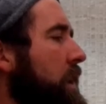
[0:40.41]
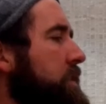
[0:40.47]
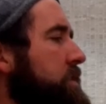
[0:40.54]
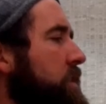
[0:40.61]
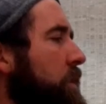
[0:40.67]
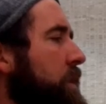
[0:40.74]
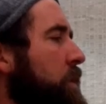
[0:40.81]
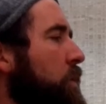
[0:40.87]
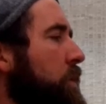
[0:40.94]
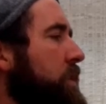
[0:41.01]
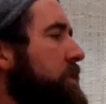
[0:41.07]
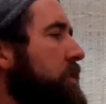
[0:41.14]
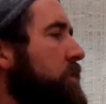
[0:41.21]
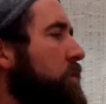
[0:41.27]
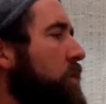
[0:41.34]
So in
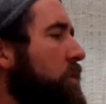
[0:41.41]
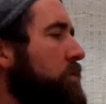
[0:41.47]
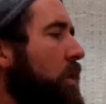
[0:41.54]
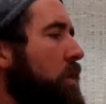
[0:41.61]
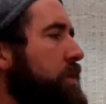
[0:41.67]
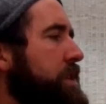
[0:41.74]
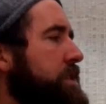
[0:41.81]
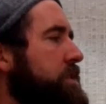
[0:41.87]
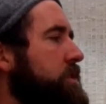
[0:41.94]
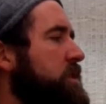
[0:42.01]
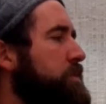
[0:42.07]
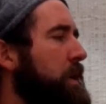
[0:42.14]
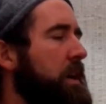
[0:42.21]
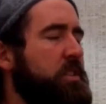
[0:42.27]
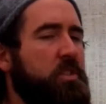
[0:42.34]
order to sort of grow these to
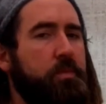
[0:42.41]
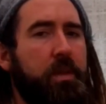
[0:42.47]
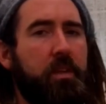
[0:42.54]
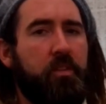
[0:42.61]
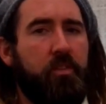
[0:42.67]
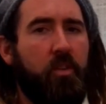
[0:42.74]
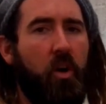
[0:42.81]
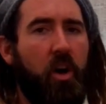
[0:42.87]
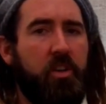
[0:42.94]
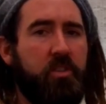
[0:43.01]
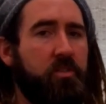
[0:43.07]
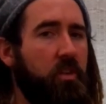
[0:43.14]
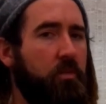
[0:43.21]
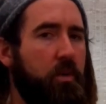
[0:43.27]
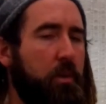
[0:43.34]
specimen size,
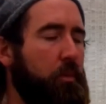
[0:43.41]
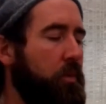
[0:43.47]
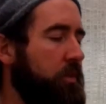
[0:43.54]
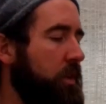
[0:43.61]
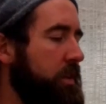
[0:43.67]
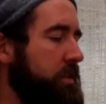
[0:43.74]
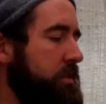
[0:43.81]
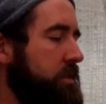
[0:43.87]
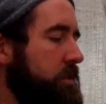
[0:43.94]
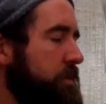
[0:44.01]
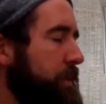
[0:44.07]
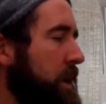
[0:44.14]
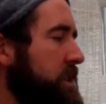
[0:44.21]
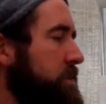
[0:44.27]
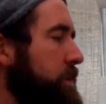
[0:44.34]
because I really want to turn these into
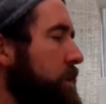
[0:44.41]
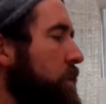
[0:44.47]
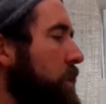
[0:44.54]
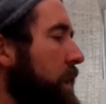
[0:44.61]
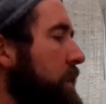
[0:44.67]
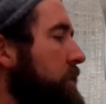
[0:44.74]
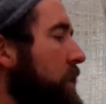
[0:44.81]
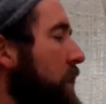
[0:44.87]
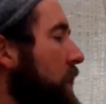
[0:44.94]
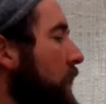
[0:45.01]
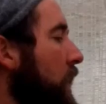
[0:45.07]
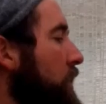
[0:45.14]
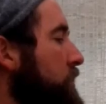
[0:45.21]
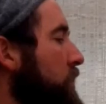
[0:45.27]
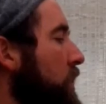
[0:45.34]
specimen orchids,
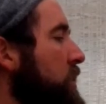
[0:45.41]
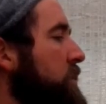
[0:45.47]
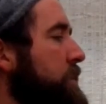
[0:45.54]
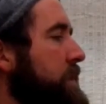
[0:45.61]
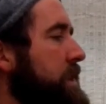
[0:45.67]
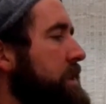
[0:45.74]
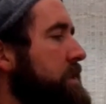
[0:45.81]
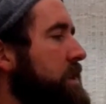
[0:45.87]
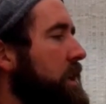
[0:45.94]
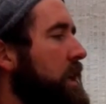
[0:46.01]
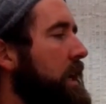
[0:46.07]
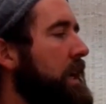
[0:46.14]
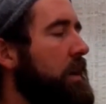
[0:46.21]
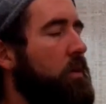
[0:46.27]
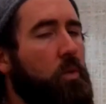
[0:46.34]
I've grown them in these
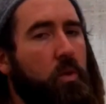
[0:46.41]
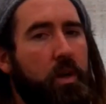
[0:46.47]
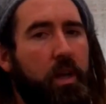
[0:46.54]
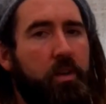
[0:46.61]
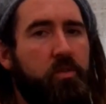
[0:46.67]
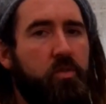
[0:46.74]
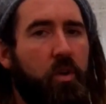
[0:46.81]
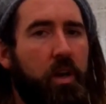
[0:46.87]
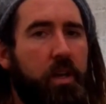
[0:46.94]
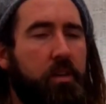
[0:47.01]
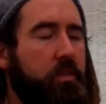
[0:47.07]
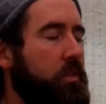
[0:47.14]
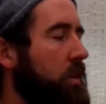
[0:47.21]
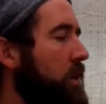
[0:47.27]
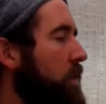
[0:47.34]
clear orchid
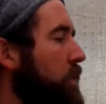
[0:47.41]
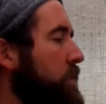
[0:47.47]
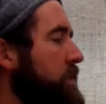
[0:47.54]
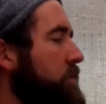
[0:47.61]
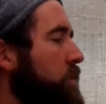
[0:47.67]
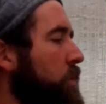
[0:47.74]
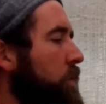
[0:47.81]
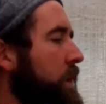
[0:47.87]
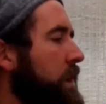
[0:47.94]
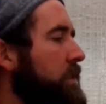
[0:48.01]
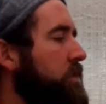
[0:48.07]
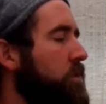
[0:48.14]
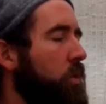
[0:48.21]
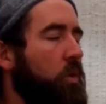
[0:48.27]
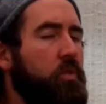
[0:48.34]
trays, or these
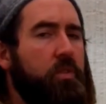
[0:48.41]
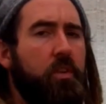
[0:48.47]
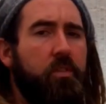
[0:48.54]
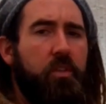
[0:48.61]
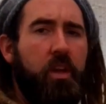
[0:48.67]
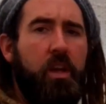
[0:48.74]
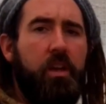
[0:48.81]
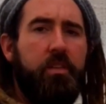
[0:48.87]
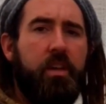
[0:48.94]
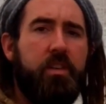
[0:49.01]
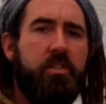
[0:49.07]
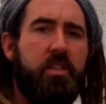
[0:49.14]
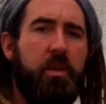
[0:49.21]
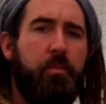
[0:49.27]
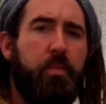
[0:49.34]
orchid saucers.
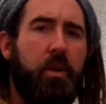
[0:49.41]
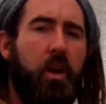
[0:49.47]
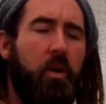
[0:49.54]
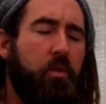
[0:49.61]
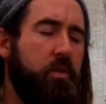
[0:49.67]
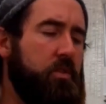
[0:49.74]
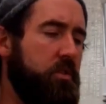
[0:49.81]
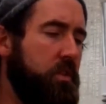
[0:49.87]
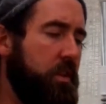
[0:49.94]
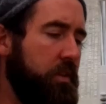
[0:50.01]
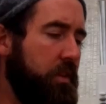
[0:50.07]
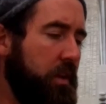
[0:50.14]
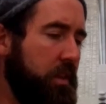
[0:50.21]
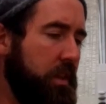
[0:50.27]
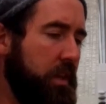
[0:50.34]
They sit below
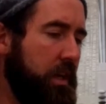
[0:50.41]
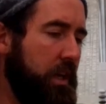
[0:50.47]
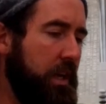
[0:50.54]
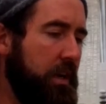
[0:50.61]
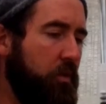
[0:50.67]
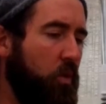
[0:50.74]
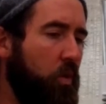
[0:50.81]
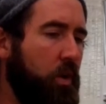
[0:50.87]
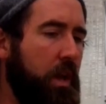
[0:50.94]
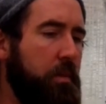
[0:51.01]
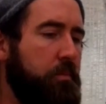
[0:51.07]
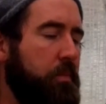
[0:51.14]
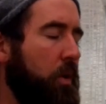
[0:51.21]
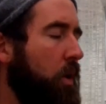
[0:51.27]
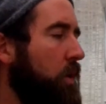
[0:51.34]
the clear
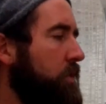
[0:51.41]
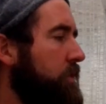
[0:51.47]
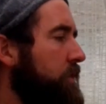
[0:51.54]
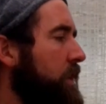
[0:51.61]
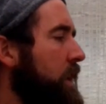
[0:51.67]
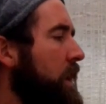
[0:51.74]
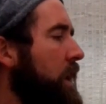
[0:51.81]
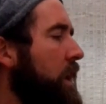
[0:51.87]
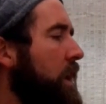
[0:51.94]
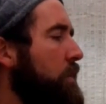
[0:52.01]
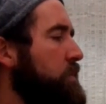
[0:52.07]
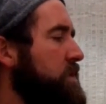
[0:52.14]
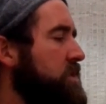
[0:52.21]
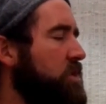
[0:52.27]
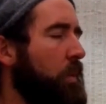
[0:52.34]
orchid pots
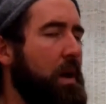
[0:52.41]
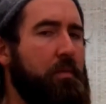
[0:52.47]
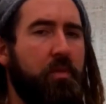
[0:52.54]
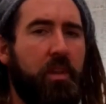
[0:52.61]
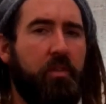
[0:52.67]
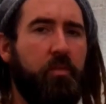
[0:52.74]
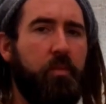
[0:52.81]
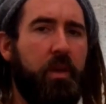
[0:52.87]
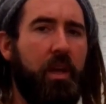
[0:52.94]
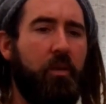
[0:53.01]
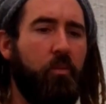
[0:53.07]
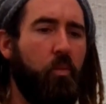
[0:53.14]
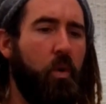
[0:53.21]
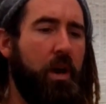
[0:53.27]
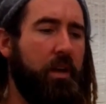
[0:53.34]
and stop everything from
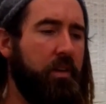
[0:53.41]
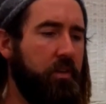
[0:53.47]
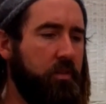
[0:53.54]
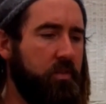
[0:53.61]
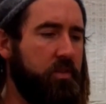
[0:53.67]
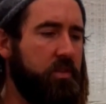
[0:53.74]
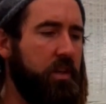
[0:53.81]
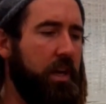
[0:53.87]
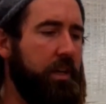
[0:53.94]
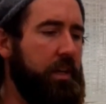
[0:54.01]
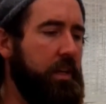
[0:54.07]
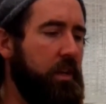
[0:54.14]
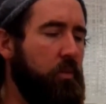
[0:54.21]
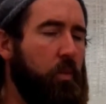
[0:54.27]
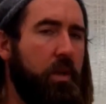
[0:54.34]
getting wet,
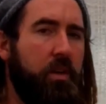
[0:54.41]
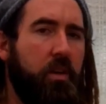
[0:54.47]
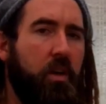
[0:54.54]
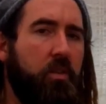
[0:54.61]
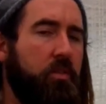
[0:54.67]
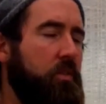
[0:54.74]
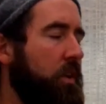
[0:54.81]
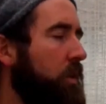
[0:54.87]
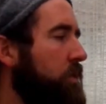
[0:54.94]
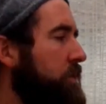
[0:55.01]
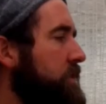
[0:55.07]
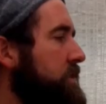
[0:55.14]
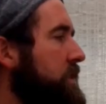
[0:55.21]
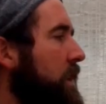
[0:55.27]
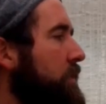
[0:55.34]
staining your
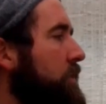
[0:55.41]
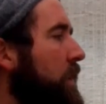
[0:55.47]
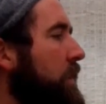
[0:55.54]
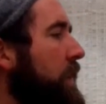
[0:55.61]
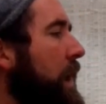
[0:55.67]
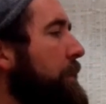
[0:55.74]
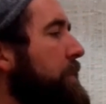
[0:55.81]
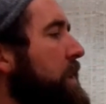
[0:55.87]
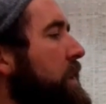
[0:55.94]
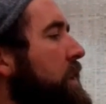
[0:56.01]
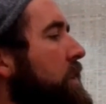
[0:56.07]
windowsills and stuff like that.